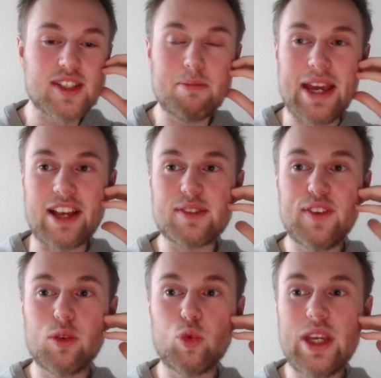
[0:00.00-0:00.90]
that make us
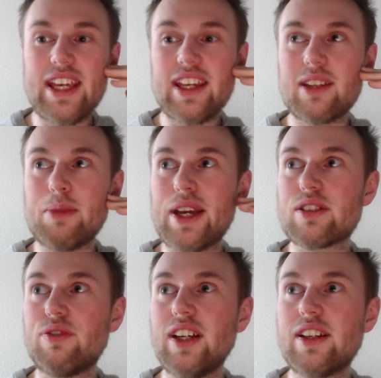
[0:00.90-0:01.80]
feel weak and make us
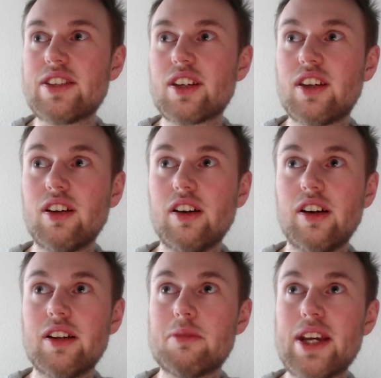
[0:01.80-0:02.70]
feel insecure
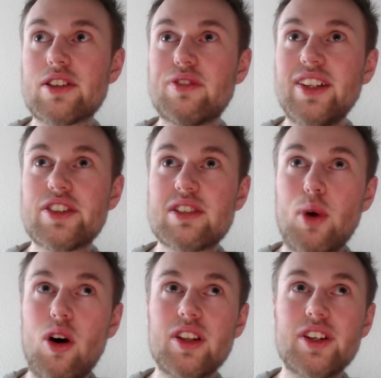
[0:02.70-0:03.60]
and make us feel
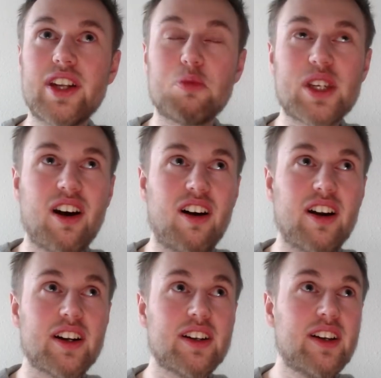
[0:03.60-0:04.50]
smaller than we
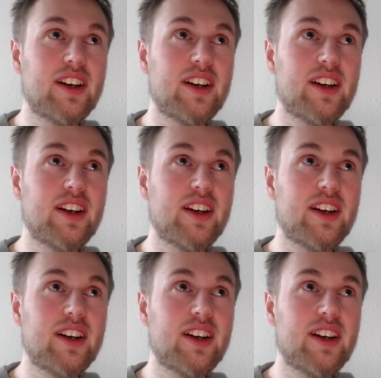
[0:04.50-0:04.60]
are.